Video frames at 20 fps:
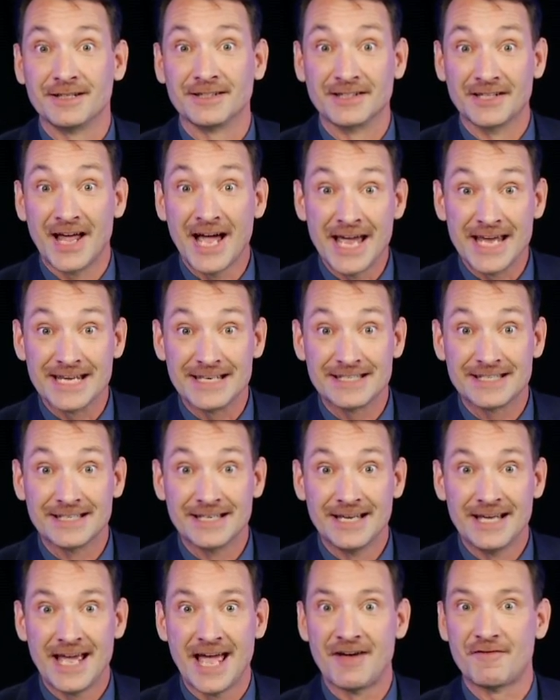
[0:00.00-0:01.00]
light,
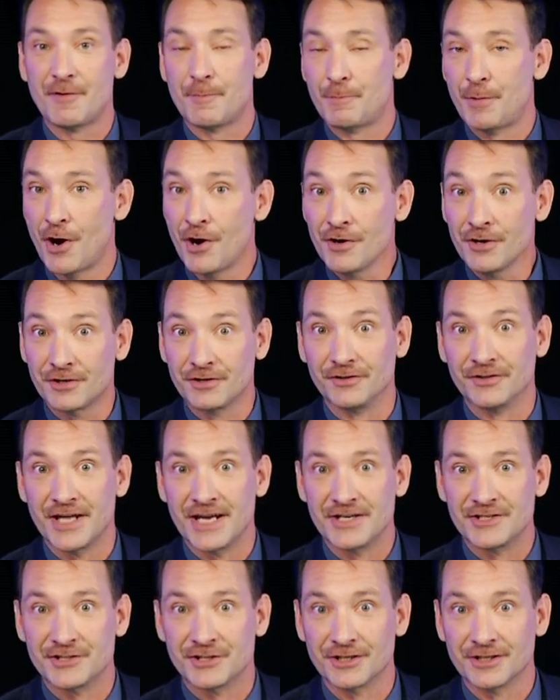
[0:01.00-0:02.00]
have a particle
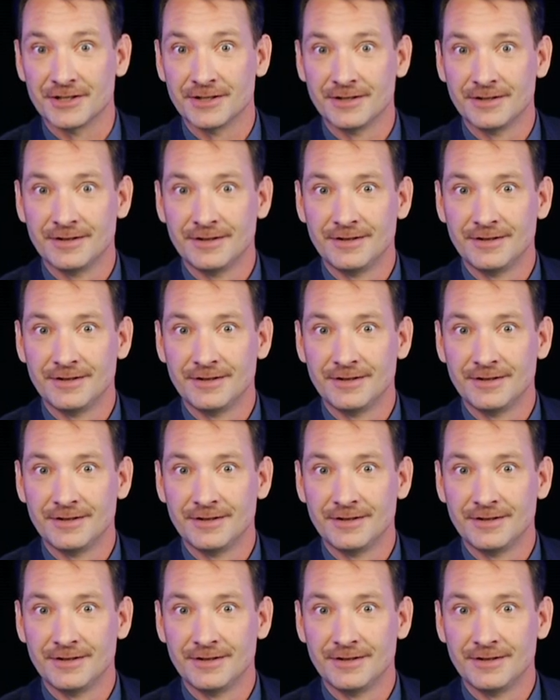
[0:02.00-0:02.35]
nature.